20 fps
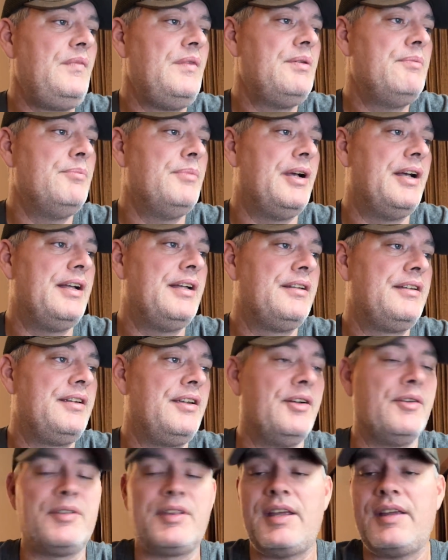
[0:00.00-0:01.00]
but, you
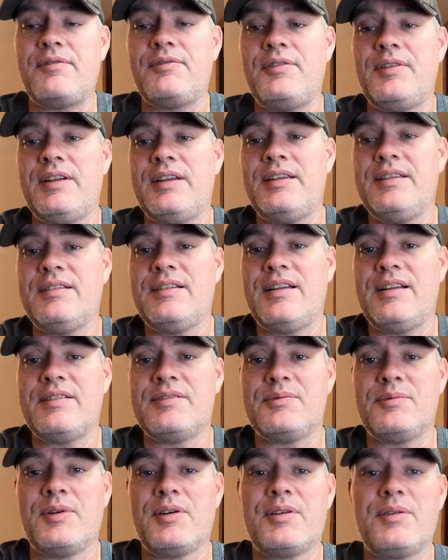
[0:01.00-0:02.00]
know, thankfully, I
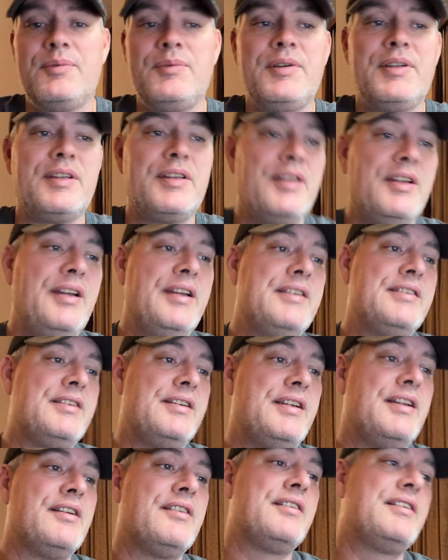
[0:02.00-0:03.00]
was working with a good
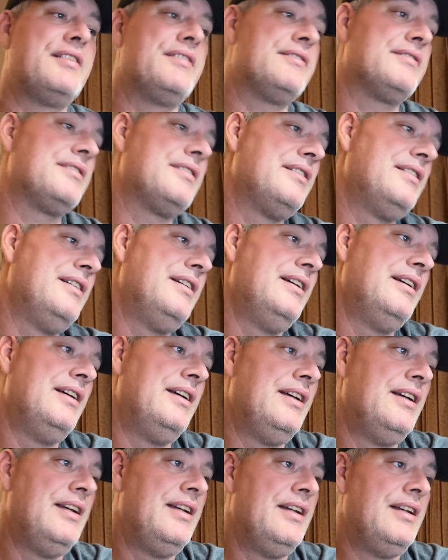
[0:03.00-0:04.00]
engineer. He's
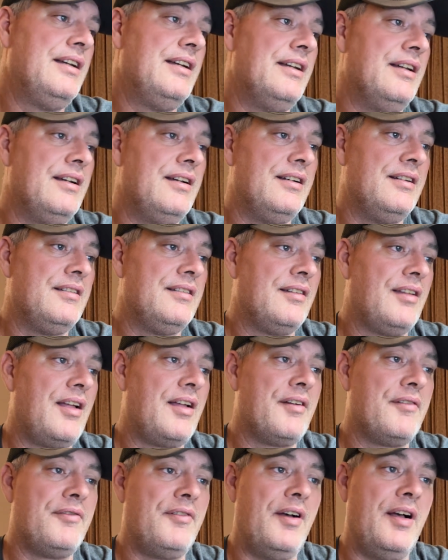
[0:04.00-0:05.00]
uh, a
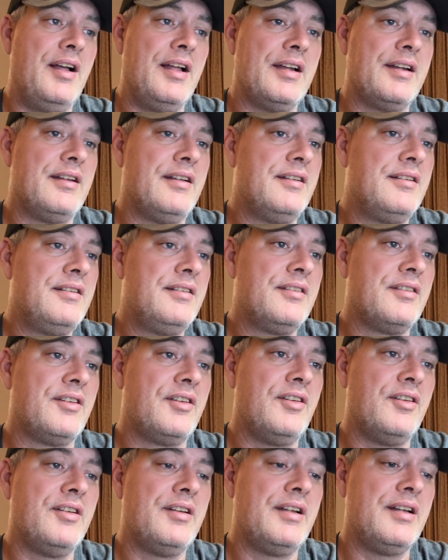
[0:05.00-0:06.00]
lot of fun.
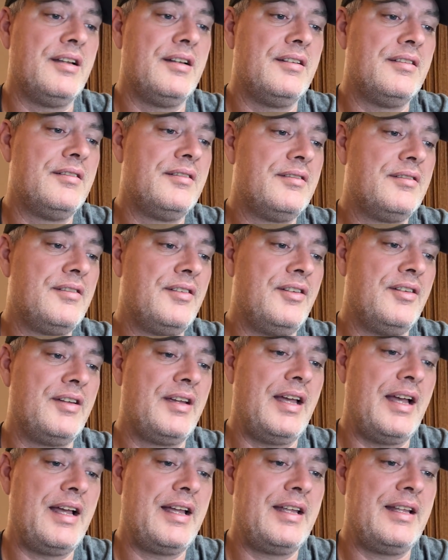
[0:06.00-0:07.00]
Good, uh, good
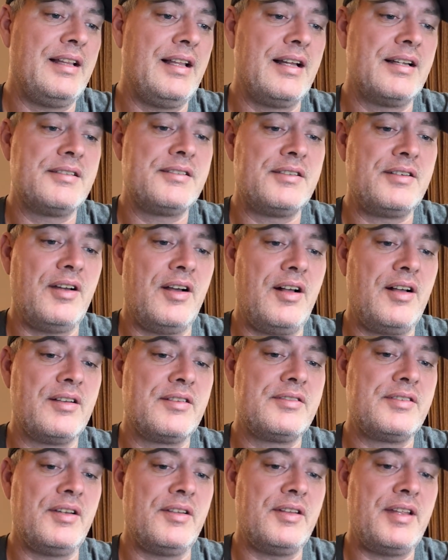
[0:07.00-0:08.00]
guy. He likes to talk,
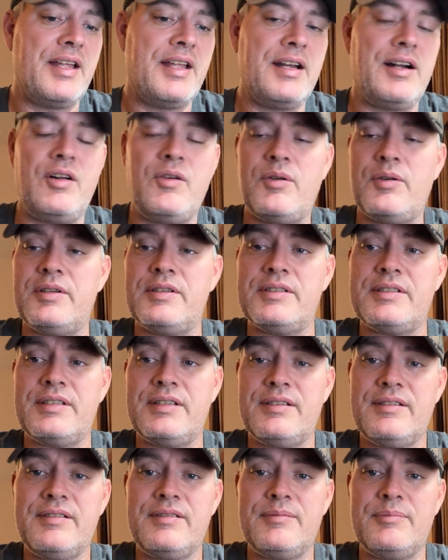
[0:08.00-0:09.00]
so that always
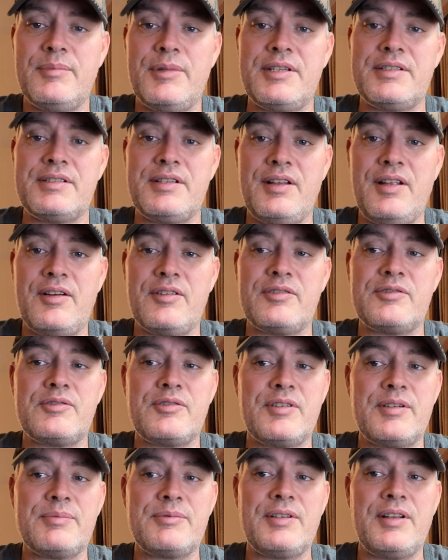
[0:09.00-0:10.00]
makes the long
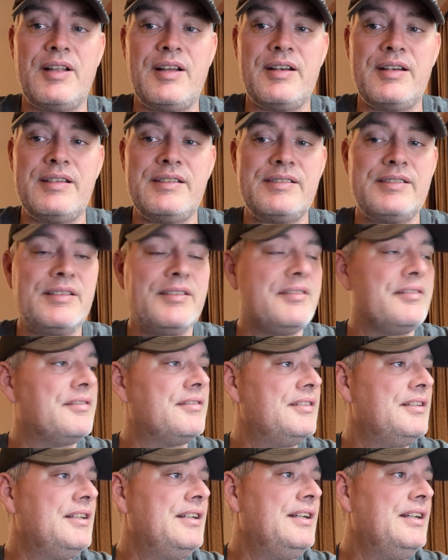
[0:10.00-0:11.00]
trips a lot easier.
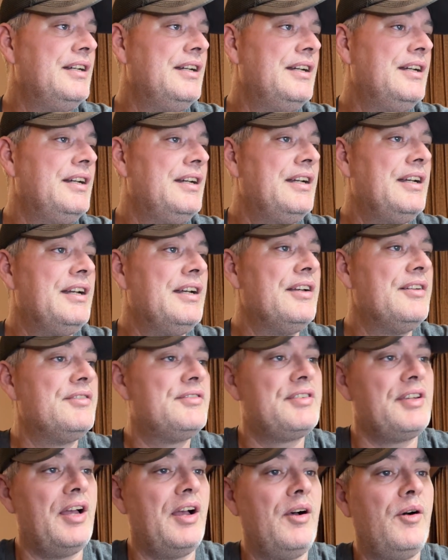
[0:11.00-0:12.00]

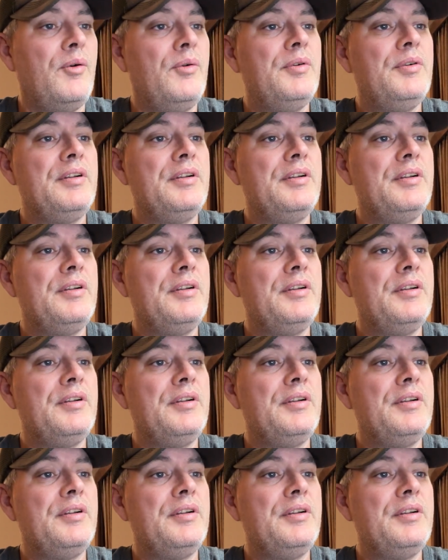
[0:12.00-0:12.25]
So